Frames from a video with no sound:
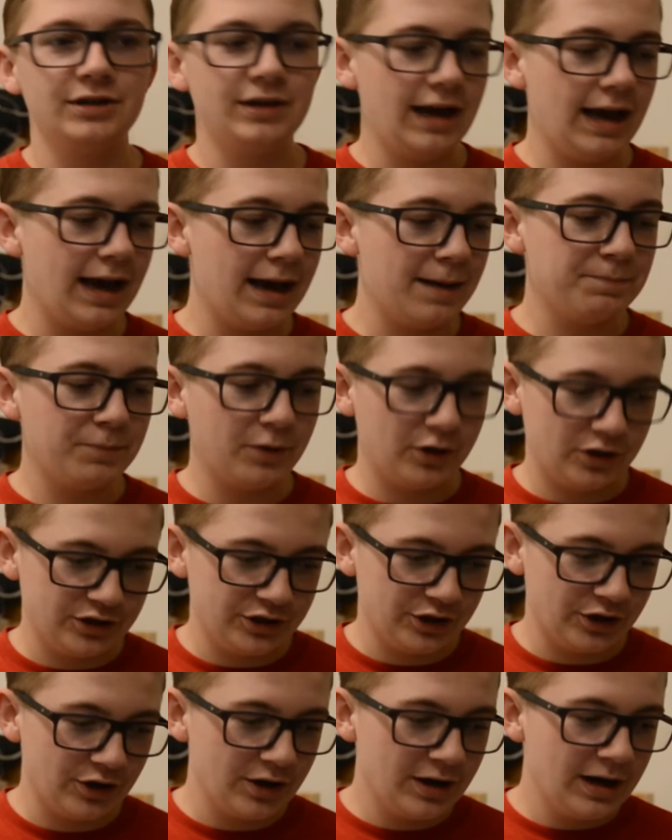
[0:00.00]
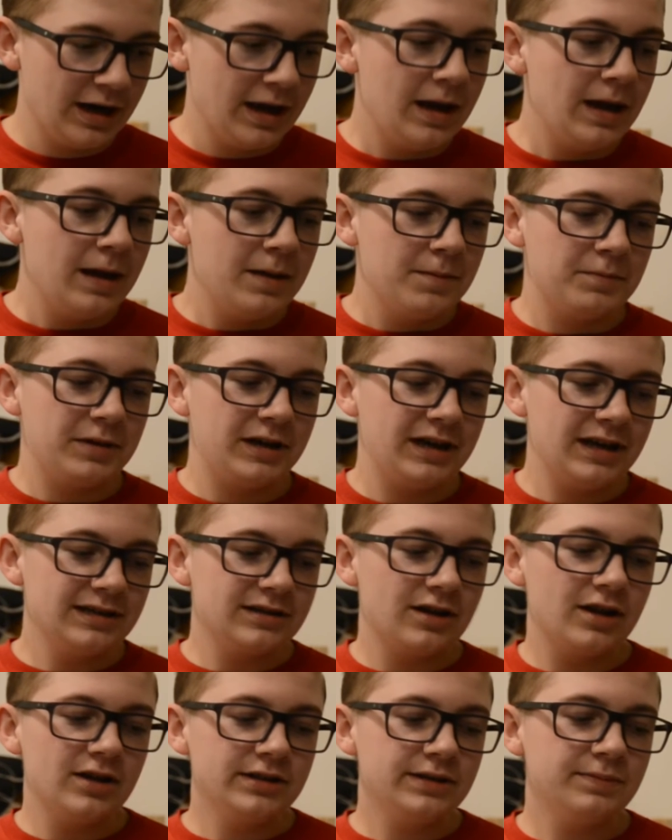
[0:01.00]
aperture. Because
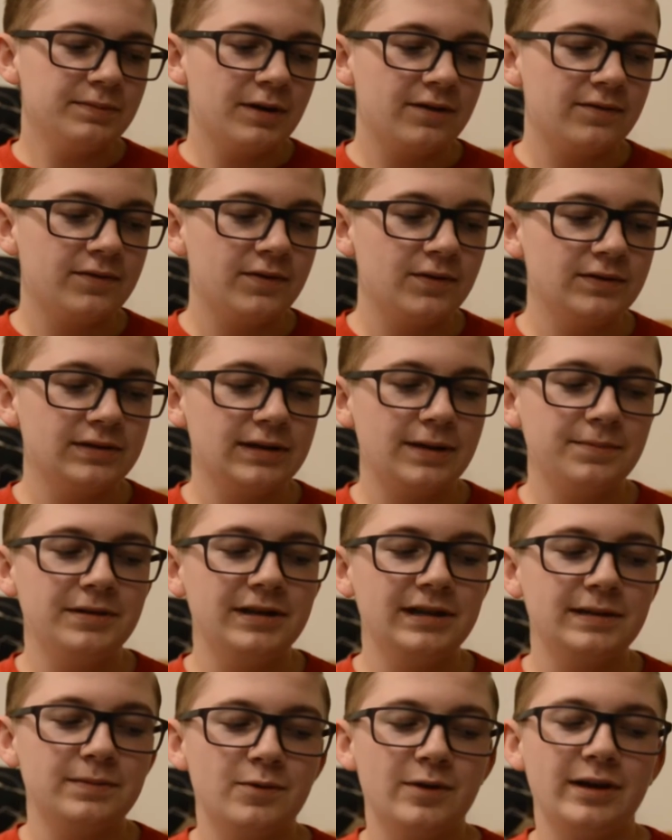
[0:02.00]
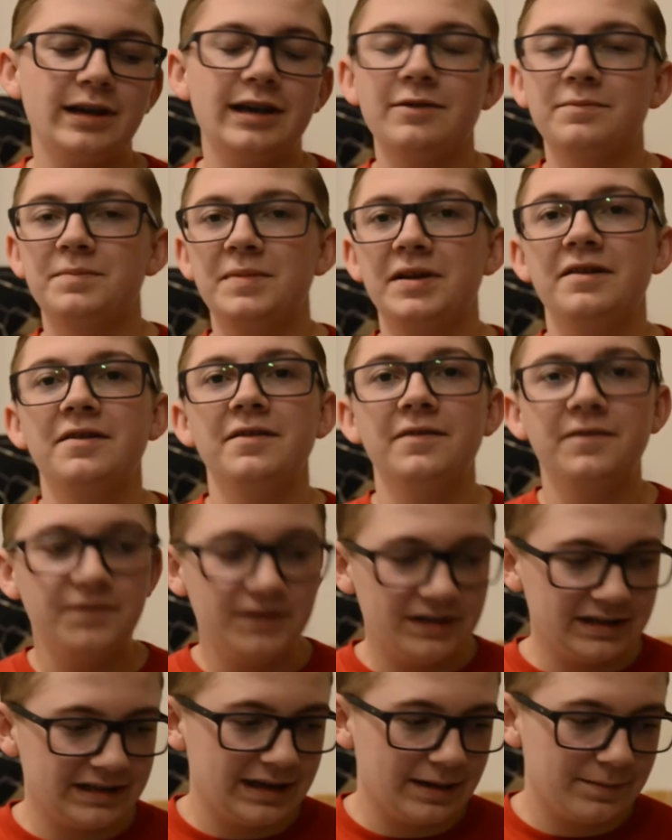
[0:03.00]
all smartphones up to this point have been
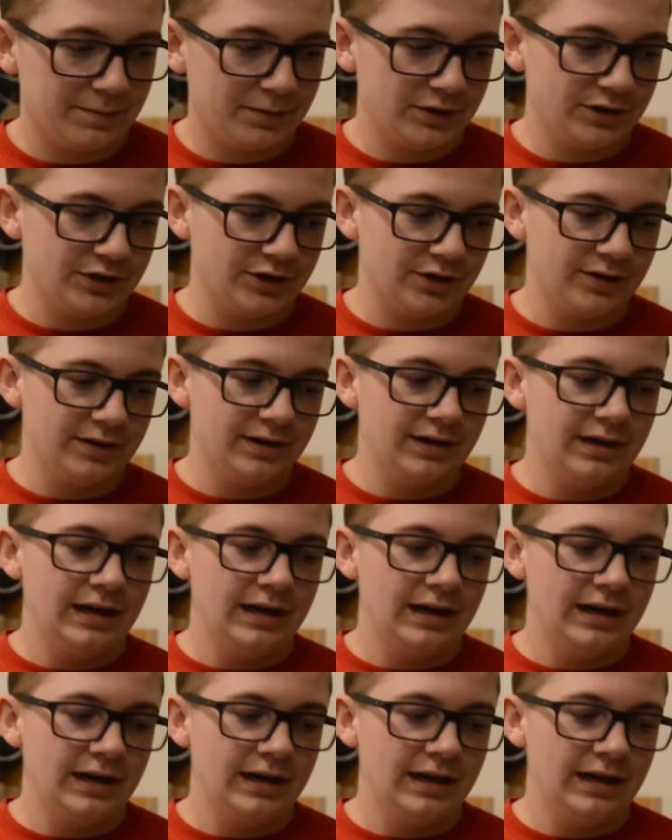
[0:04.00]
fixed aperture.